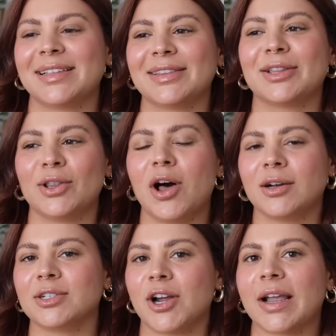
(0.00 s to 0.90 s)
the
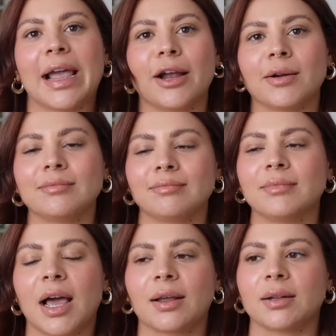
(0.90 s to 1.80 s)
long dark hair. I'm
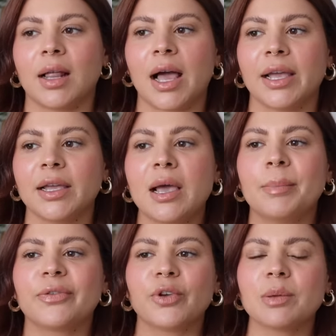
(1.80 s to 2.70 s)
not gonna lie.
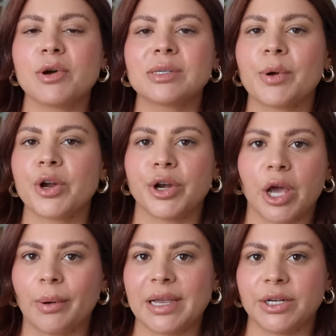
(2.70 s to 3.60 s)
But for the most part,
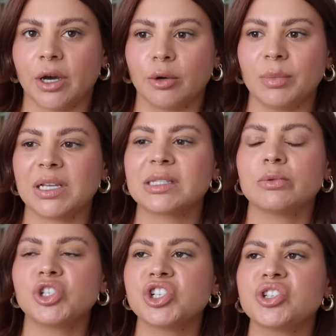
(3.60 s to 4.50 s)
no, I don't because it
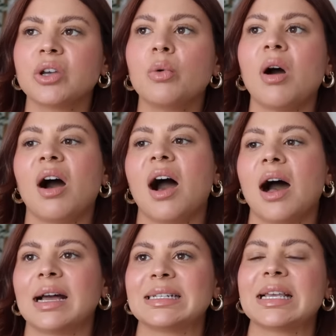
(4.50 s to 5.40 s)
was just so
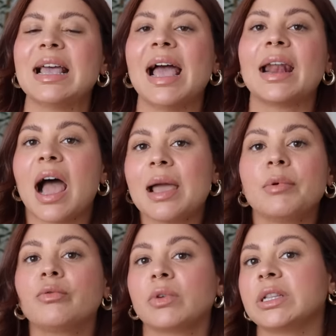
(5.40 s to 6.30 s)
hot. And
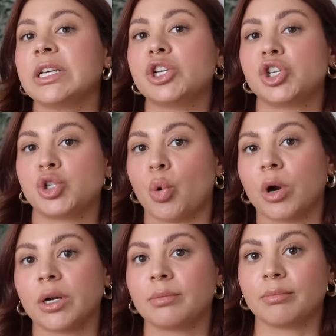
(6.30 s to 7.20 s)
I'm a really
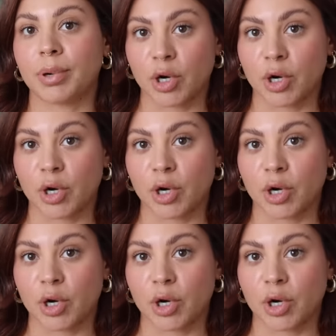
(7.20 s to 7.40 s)
short